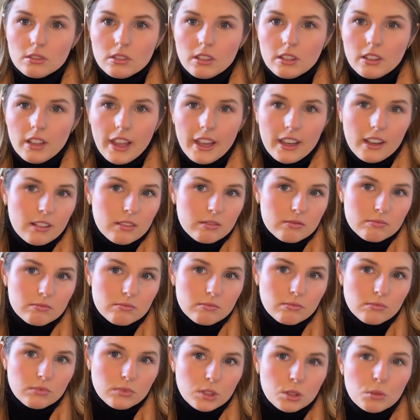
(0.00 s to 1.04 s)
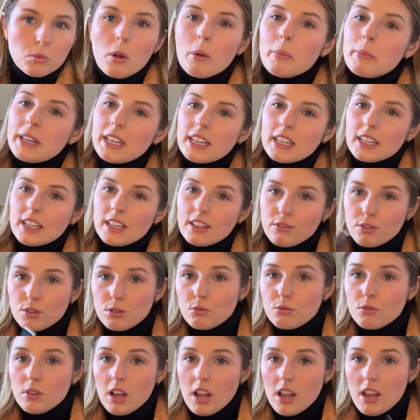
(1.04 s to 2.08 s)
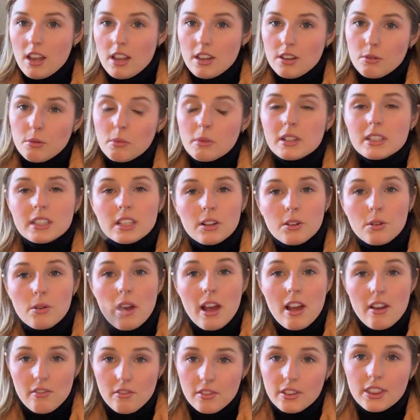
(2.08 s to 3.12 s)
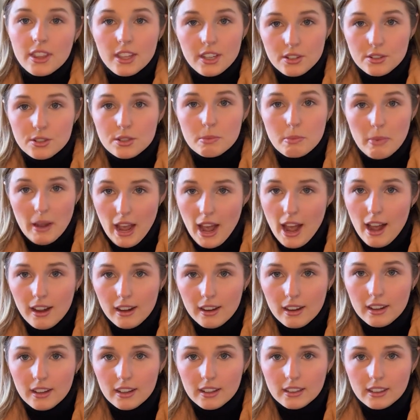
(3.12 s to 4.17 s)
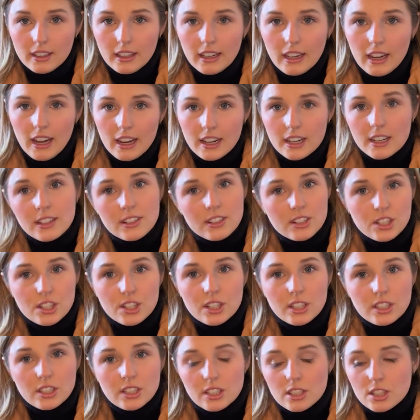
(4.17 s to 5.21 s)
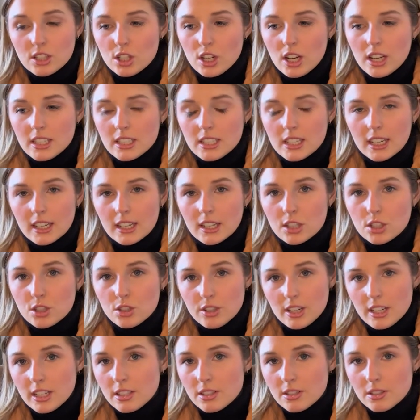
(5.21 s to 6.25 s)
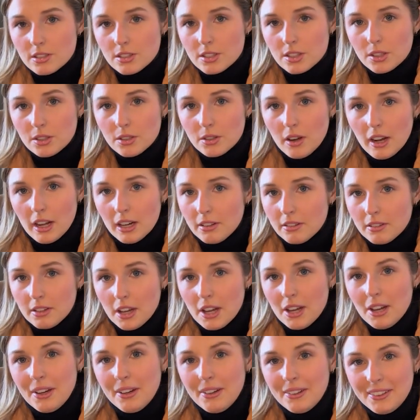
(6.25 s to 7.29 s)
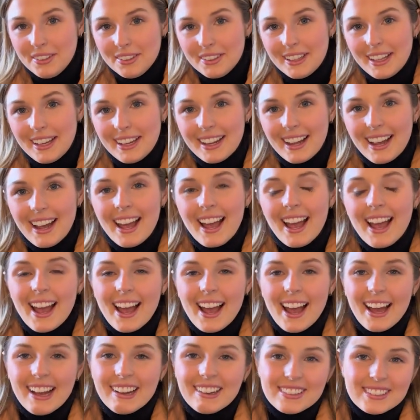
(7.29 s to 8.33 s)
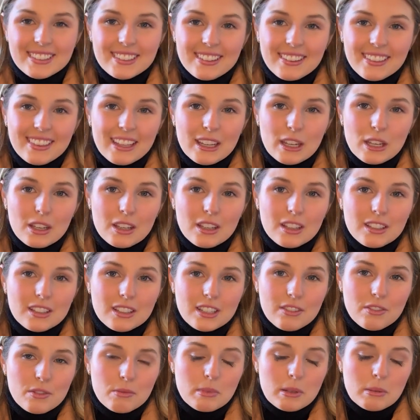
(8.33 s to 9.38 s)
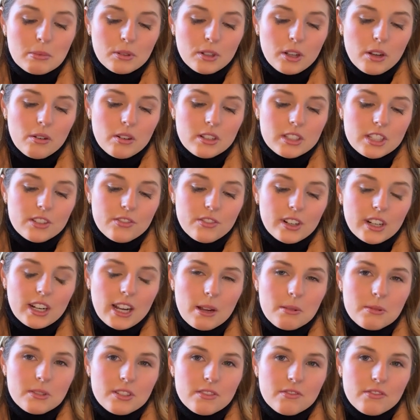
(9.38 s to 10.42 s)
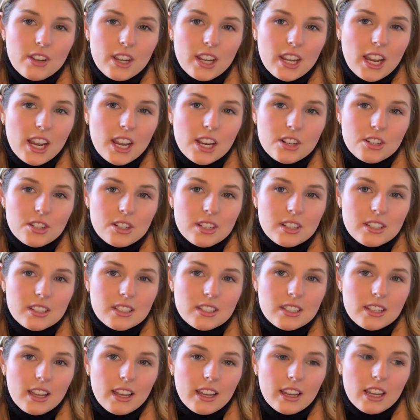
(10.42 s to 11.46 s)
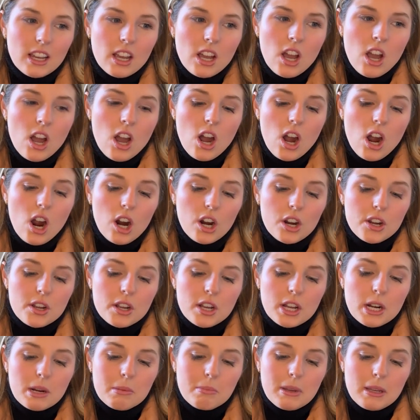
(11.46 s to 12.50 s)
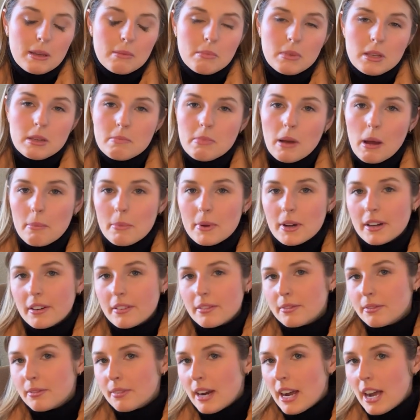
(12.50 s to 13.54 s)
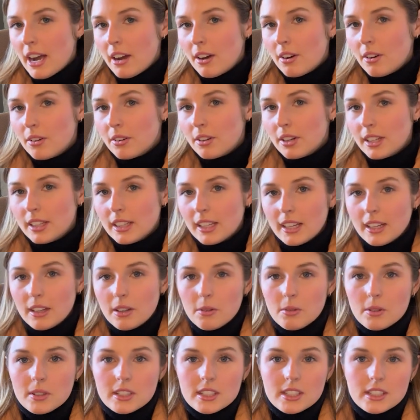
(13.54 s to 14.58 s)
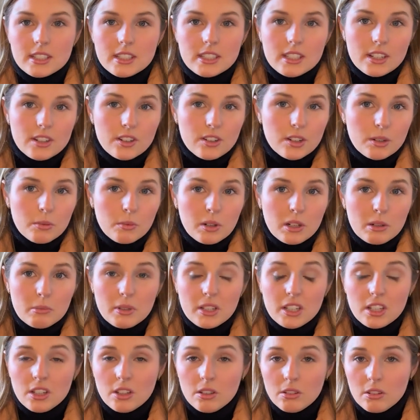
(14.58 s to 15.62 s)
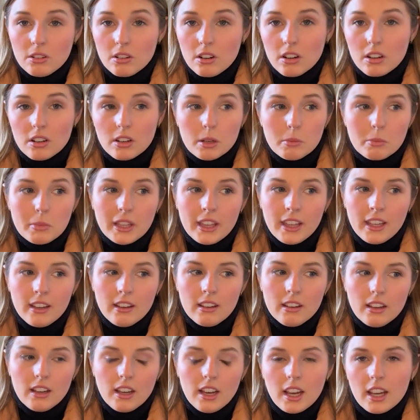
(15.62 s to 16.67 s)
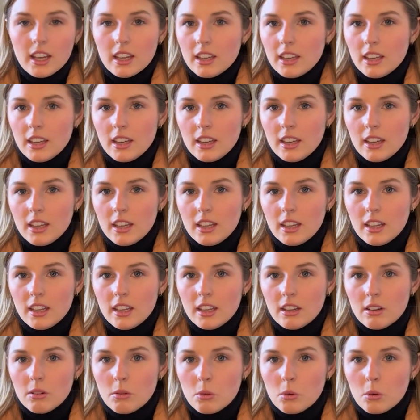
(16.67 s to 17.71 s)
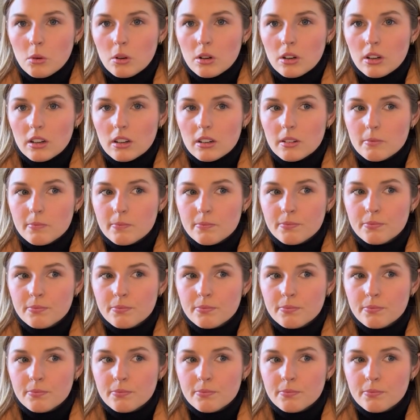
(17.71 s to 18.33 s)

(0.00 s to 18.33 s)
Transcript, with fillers: like you want me to give you you want me to tell you everything you should pack like i can suggest like a dress or two i don't know like i also think different people go on different kinds of vacations like are you gonna be beep bopping around and like going to dinner and want to be cute or are you gonna be like hiking or